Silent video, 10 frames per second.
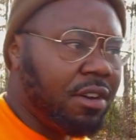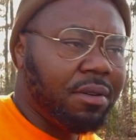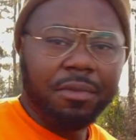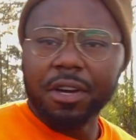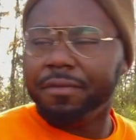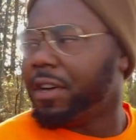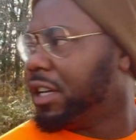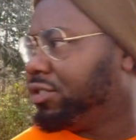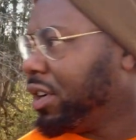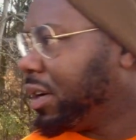on the
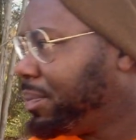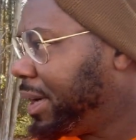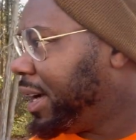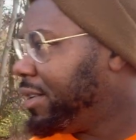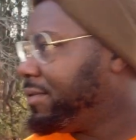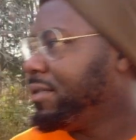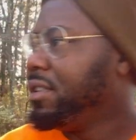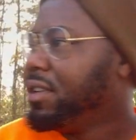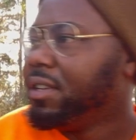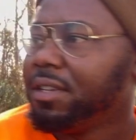motherfucking Trucker Path.
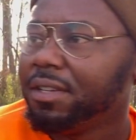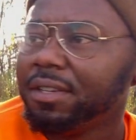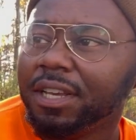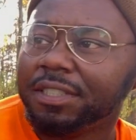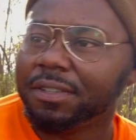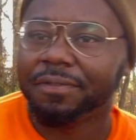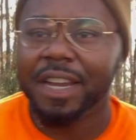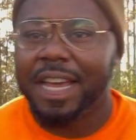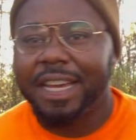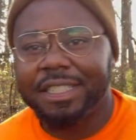It's a
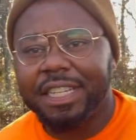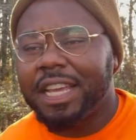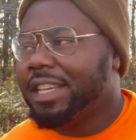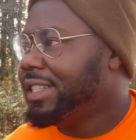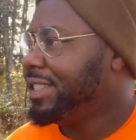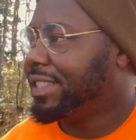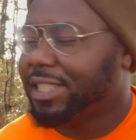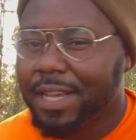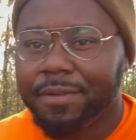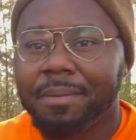Flying J,
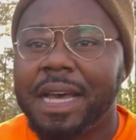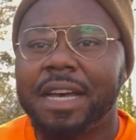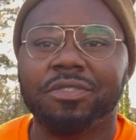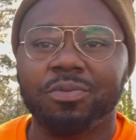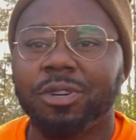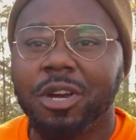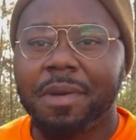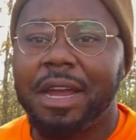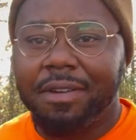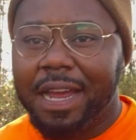7 miles from where I'm
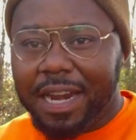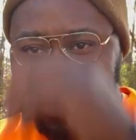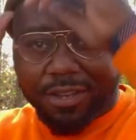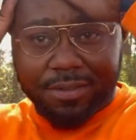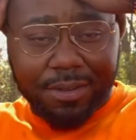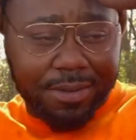at right now.